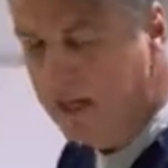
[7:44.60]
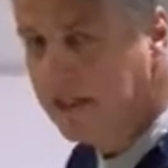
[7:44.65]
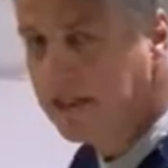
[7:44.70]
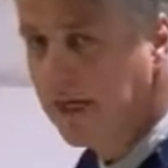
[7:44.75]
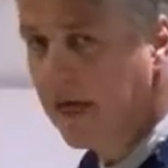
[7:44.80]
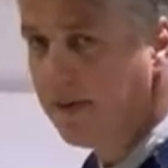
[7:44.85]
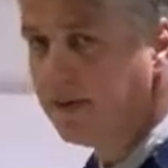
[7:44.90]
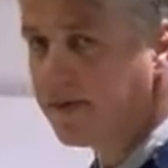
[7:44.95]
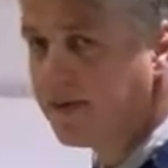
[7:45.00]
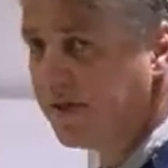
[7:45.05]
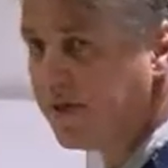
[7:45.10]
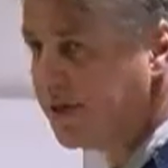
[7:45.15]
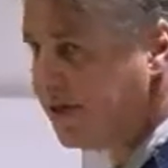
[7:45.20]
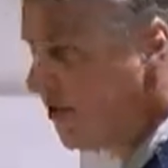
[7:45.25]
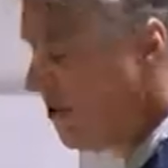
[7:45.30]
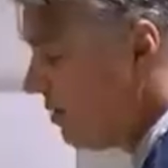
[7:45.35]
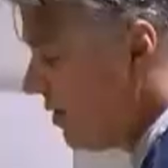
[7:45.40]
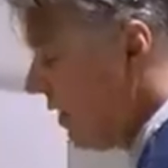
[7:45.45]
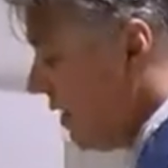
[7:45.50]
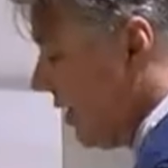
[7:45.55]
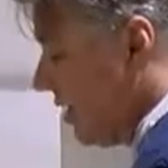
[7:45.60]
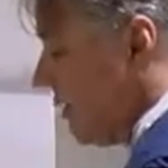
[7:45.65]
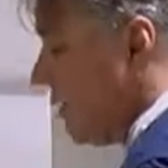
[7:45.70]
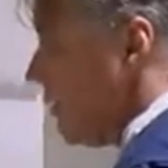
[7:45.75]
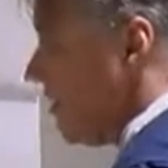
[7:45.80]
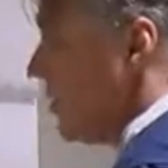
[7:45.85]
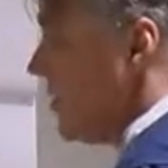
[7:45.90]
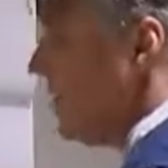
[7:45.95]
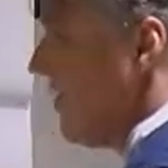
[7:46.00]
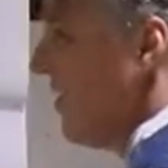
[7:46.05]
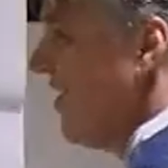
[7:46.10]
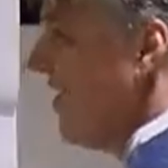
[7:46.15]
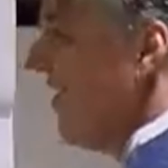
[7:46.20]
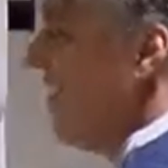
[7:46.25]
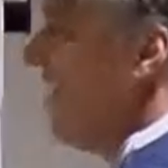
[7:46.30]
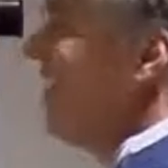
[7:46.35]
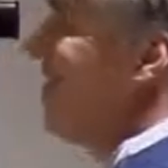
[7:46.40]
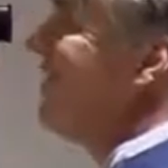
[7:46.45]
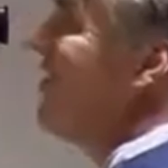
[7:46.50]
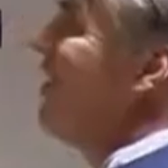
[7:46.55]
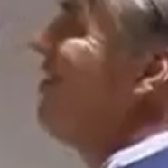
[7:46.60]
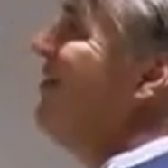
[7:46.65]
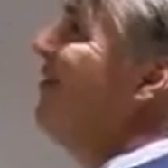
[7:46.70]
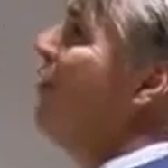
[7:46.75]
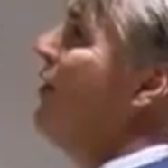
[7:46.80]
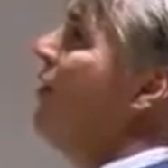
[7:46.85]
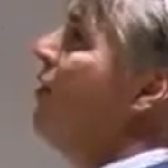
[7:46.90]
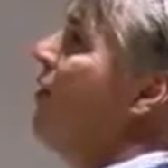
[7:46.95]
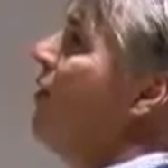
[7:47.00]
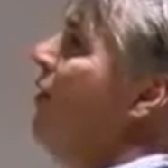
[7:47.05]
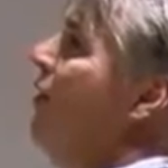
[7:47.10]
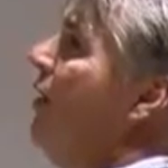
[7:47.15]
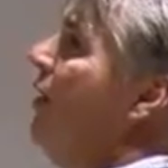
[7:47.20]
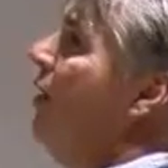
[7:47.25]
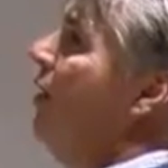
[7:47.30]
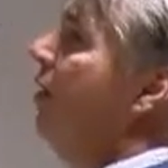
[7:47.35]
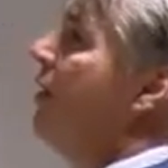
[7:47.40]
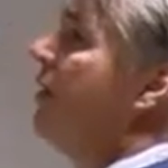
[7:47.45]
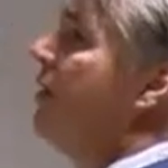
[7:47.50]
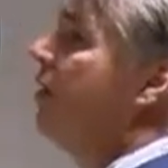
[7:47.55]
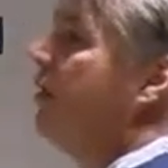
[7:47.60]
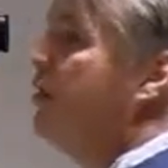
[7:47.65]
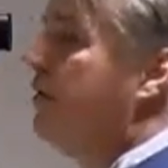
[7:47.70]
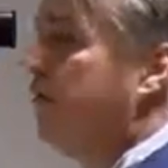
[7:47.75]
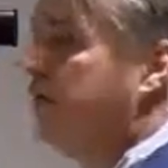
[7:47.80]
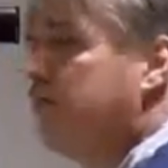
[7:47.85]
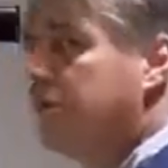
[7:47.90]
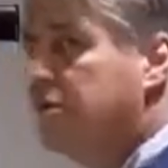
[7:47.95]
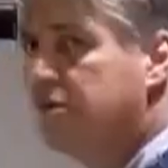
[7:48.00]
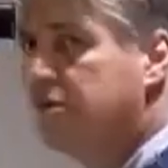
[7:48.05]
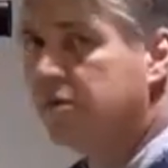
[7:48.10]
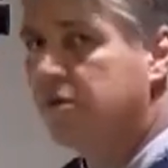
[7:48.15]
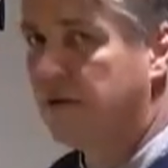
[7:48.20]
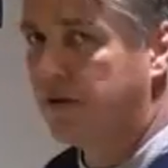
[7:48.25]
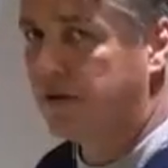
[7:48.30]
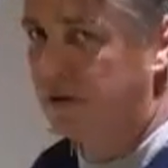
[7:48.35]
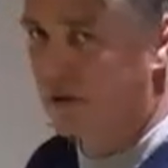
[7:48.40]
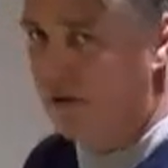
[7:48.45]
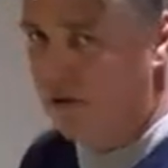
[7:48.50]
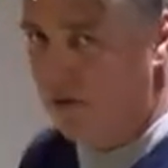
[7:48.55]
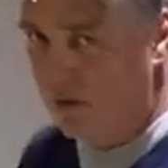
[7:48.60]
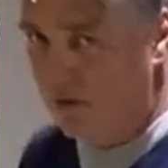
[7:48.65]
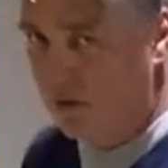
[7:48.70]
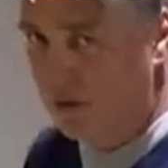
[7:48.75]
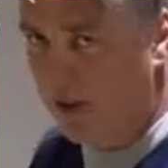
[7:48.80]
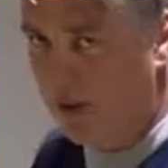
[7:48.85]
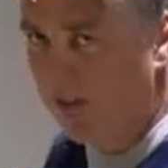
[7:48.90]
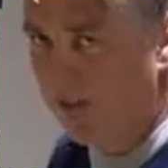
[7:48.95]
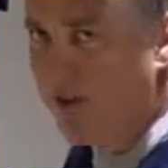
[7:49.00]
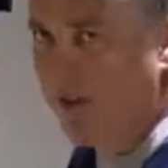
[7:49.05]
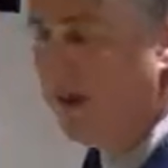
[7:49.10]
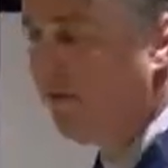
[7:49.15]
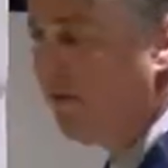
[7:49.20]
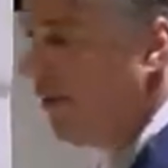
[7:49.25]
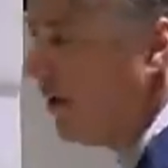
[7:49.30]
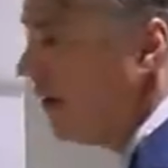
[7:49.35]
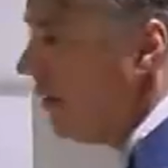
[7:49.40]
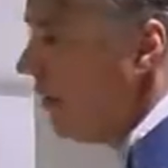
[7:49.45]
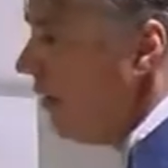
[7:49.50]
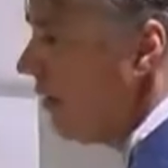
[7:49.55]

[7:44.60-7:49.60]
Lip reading: times you do this and it doesn't feel good. So you just do a little bit of it.